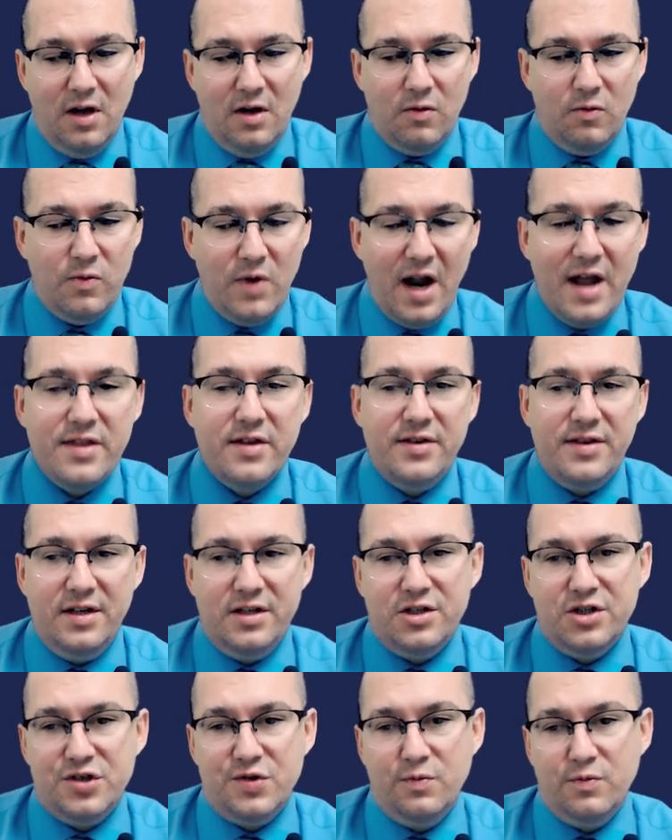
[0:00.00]
rather than
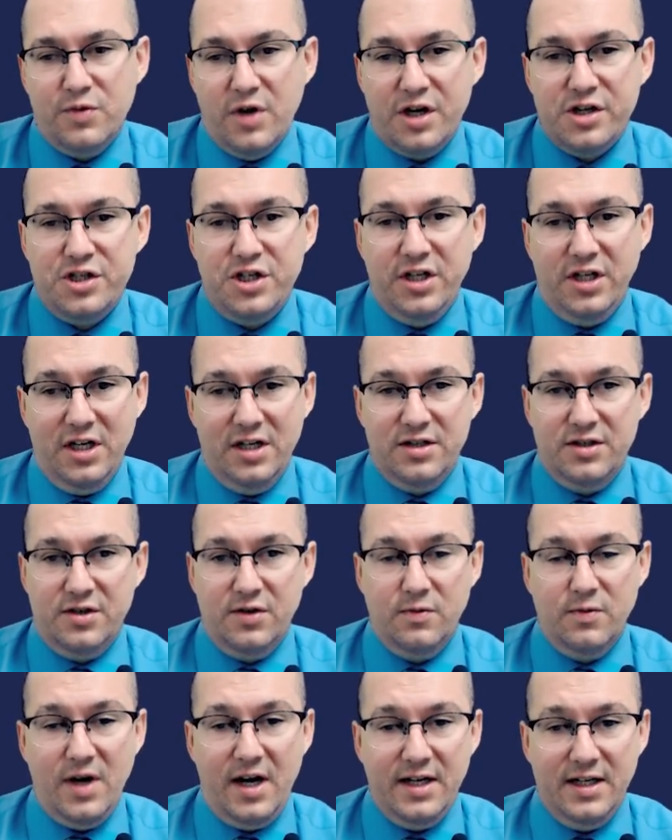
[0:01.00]
just rushing in to
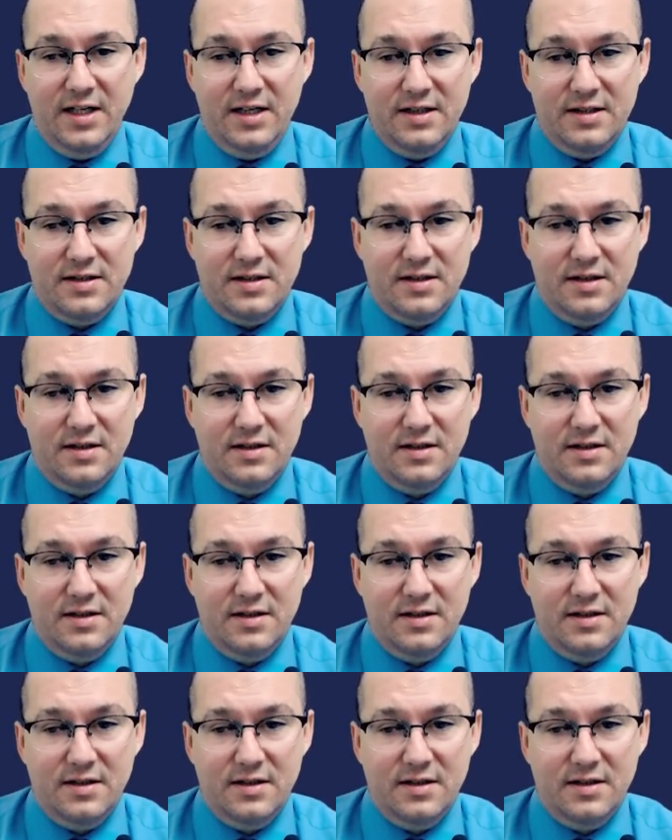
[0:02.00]
write it.